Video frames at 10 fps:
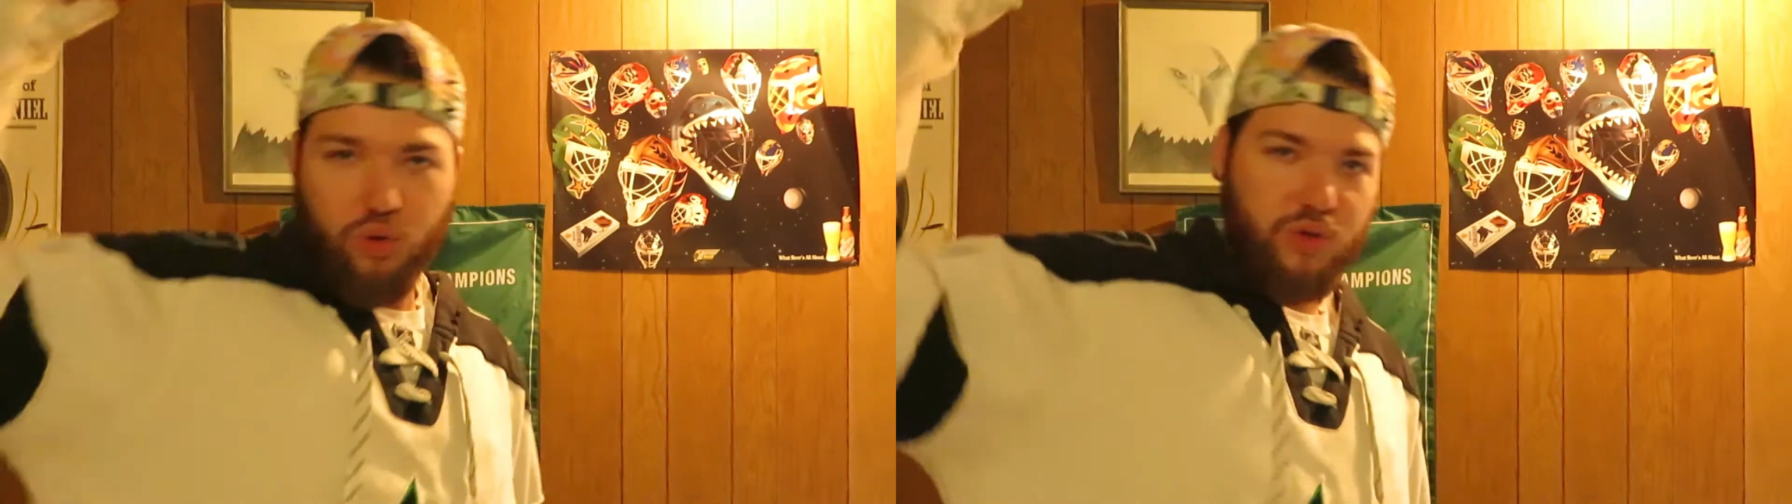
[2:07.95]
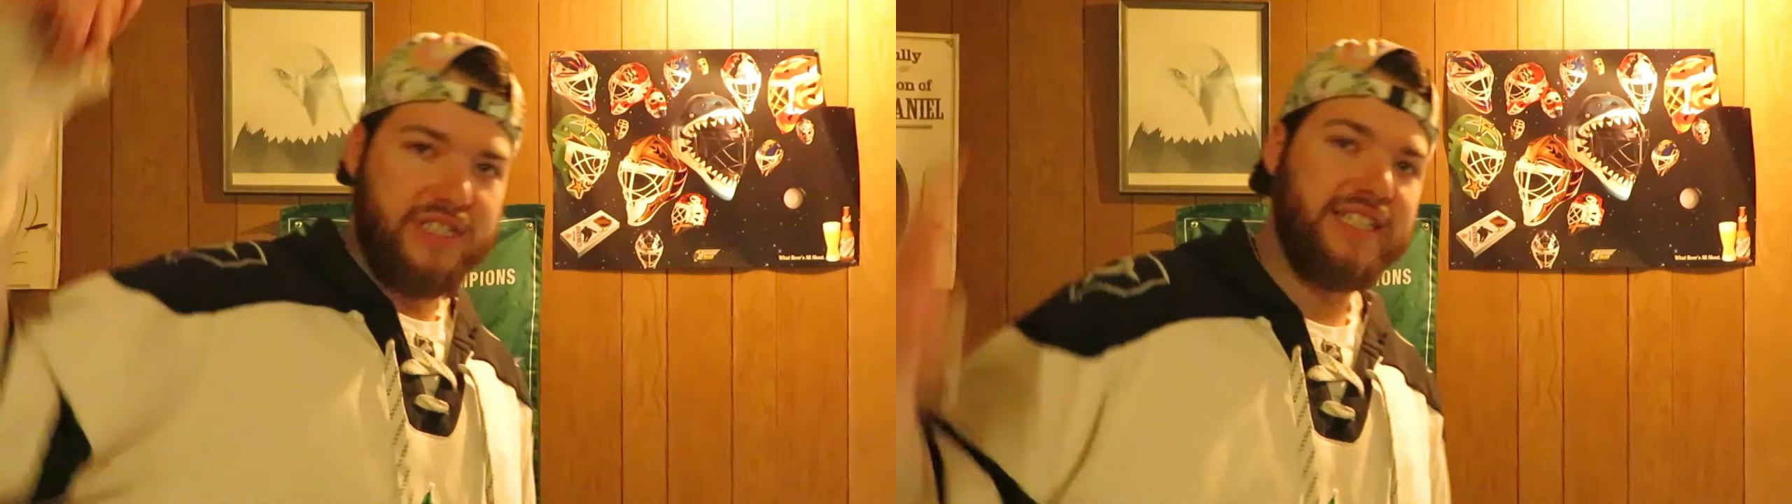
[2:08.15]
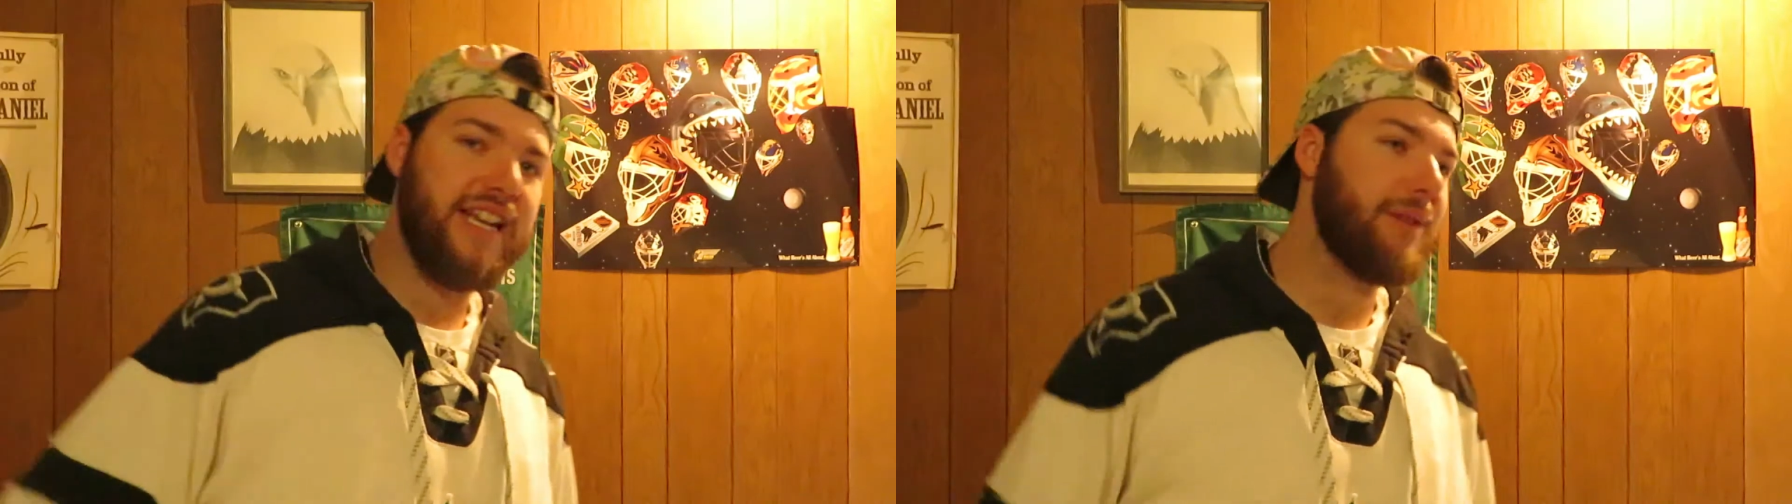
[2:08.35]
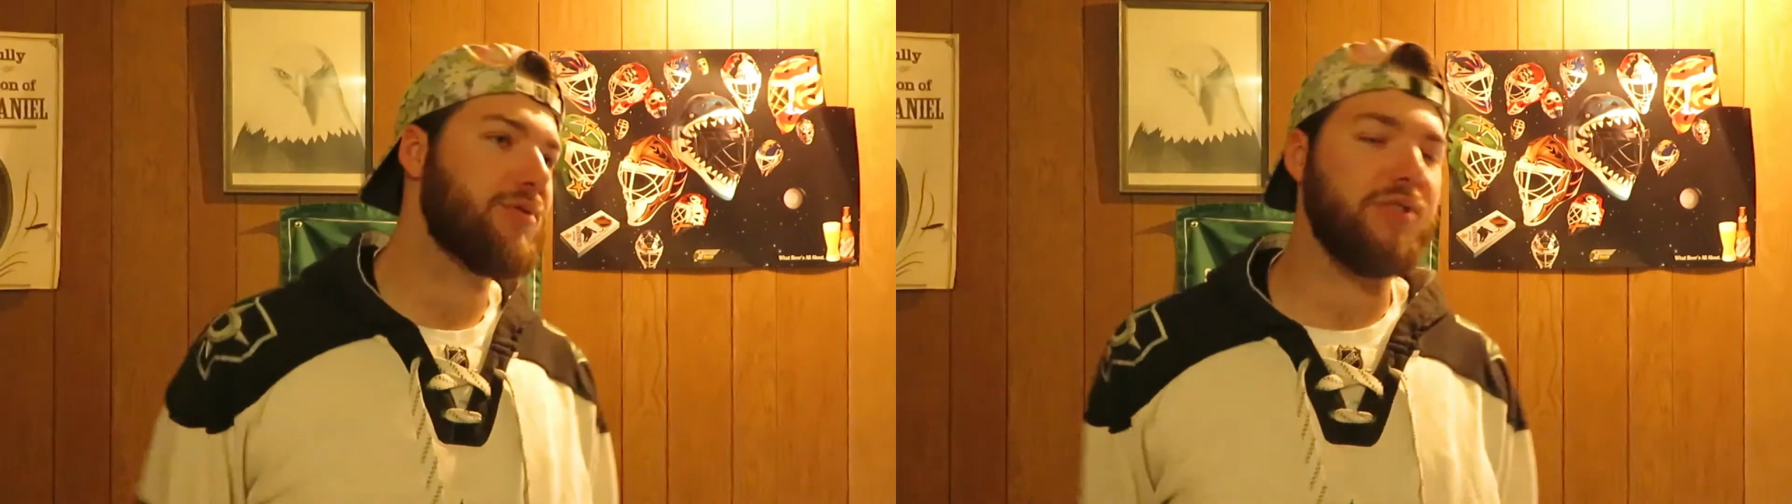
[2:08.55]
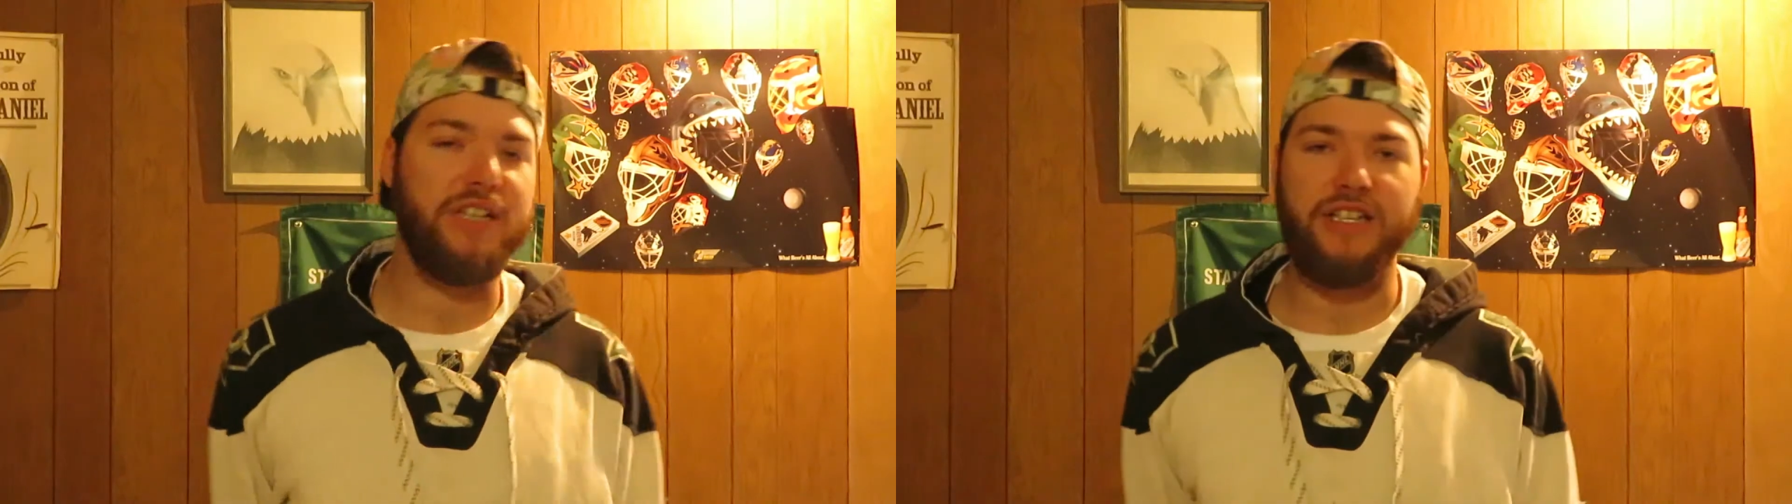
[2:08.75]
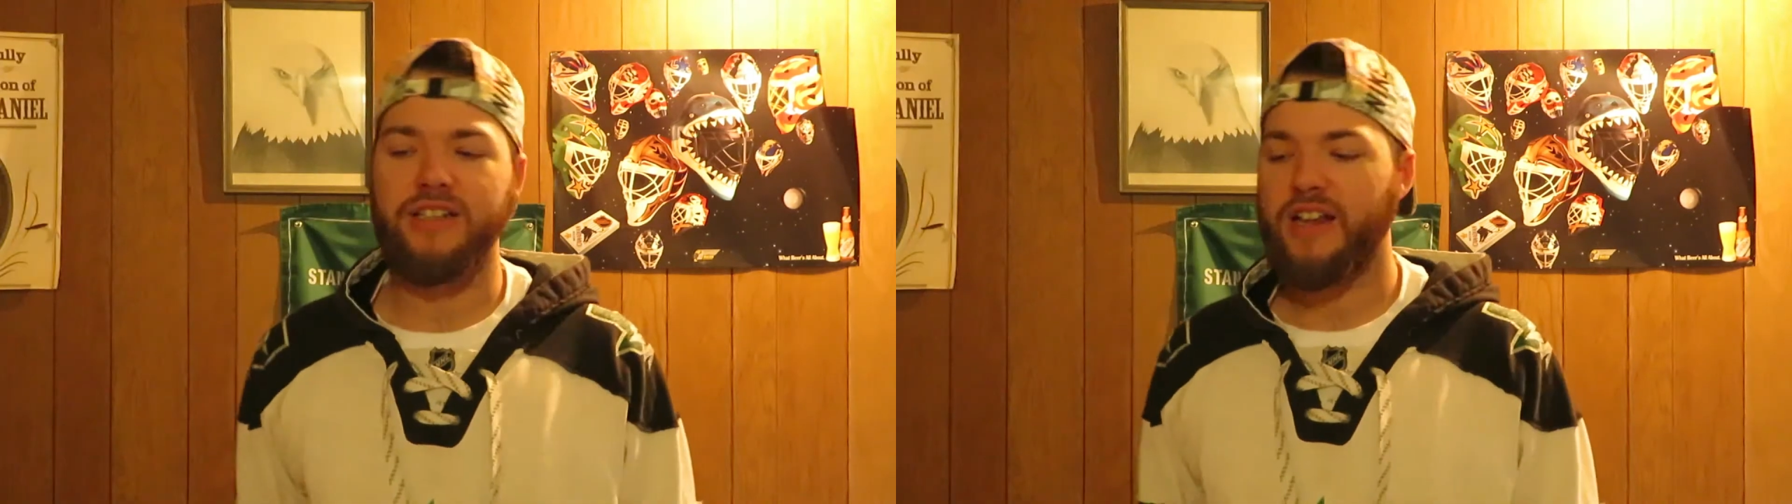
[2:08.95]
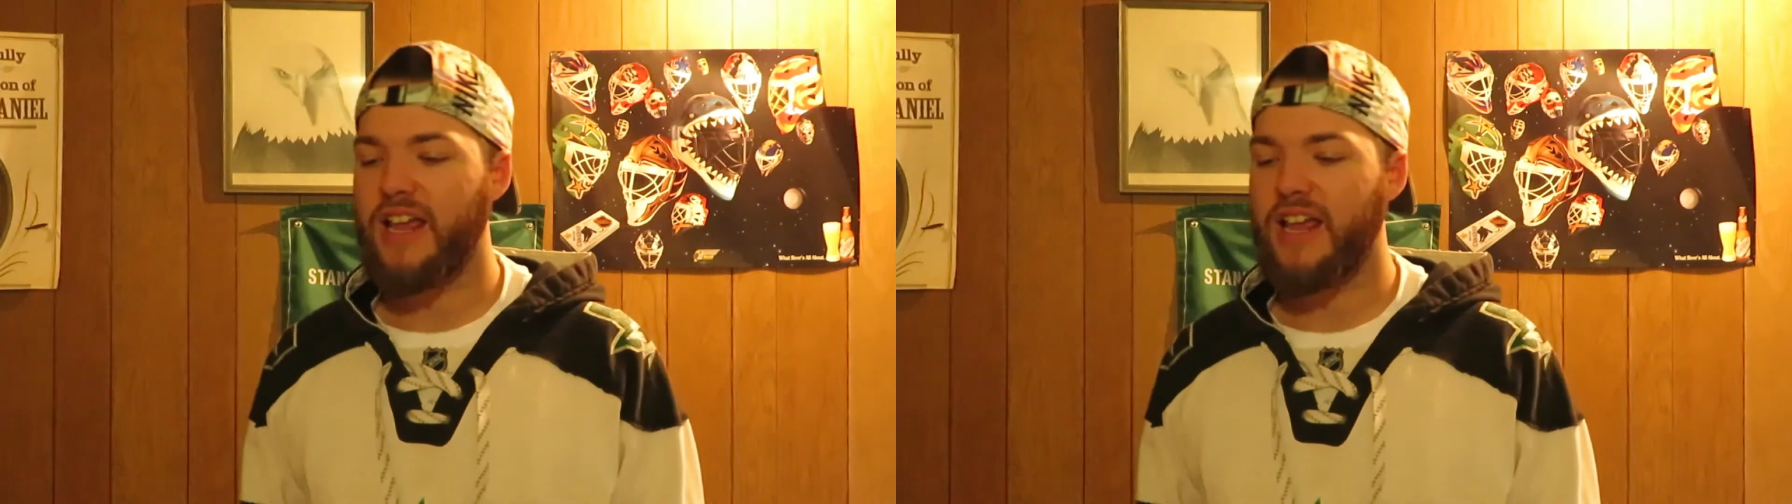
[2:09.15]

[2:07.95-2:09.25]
snipes one in.